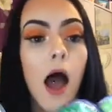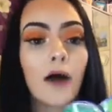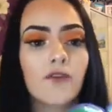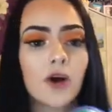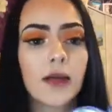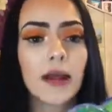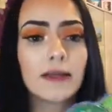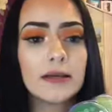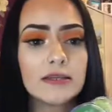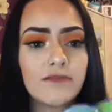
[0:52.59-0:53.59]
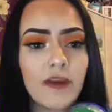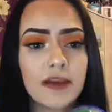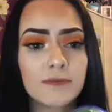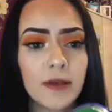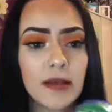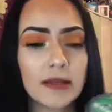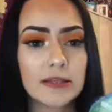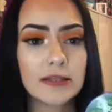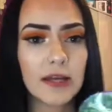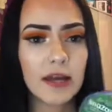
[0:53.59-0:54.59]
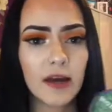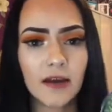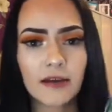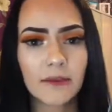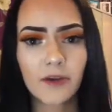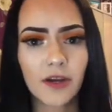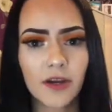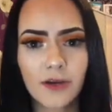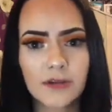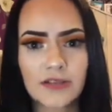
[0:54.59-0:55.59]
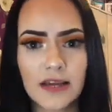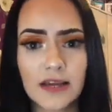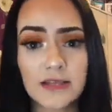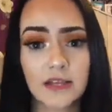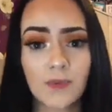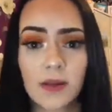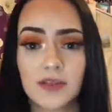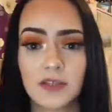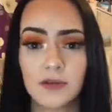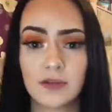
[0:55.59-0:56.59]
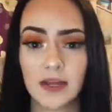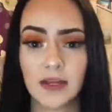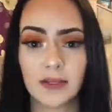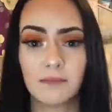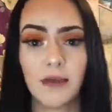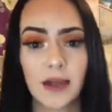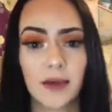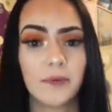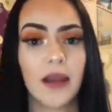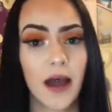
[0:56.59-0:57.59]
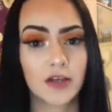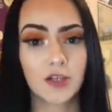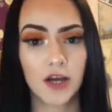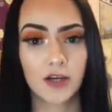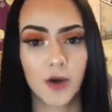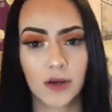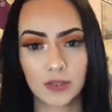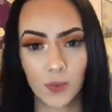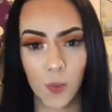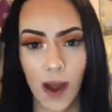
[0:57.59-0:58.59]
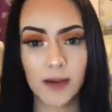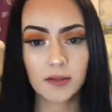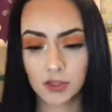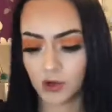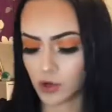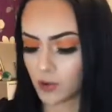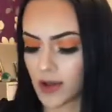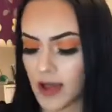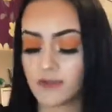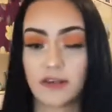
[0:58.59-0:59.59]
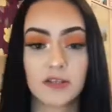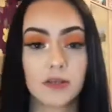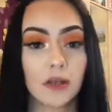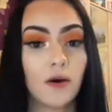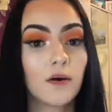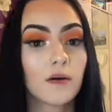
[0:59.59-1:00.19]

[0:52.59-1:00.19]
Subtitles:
I've got these face paints here. I'm going to use these as well as using makeup and eyeshadow as well to create this look.